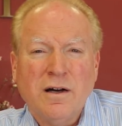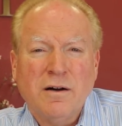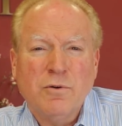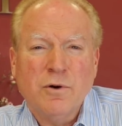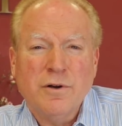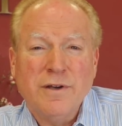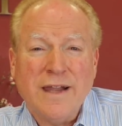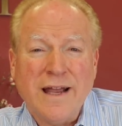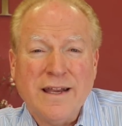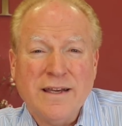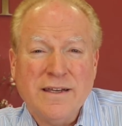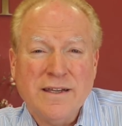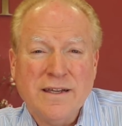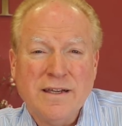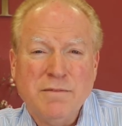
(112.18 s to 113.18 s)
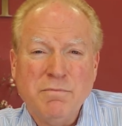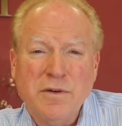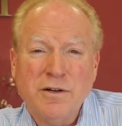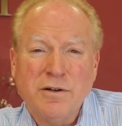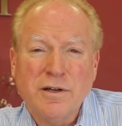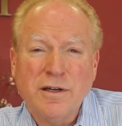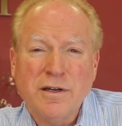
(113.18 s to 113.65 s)
where 19
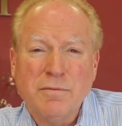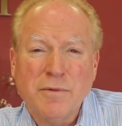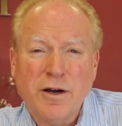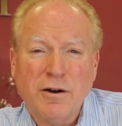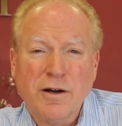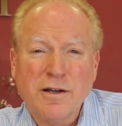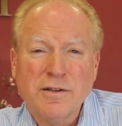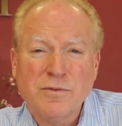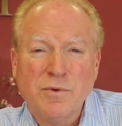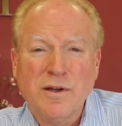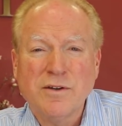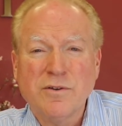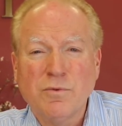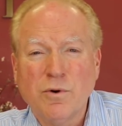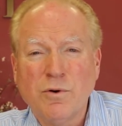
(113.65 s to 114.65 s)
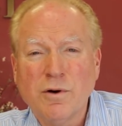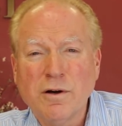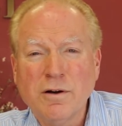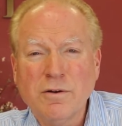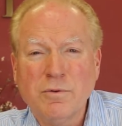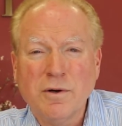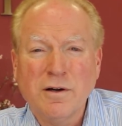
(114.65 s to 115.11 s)
million Americans went to
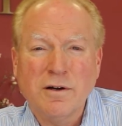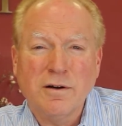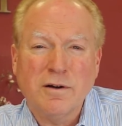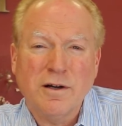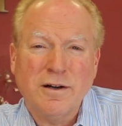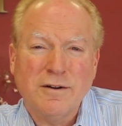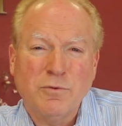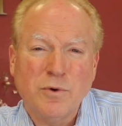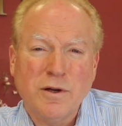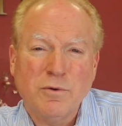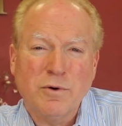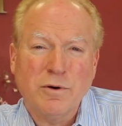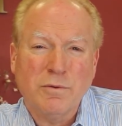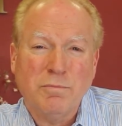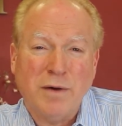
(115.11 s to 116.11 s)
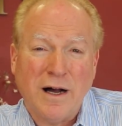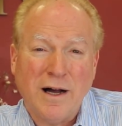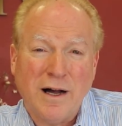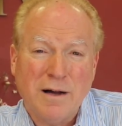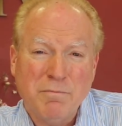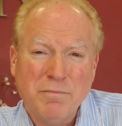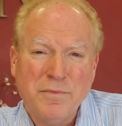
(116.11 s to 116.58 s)
war, where we were
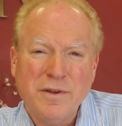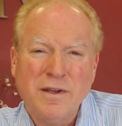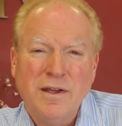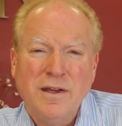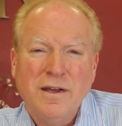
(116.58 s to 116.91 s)
bombed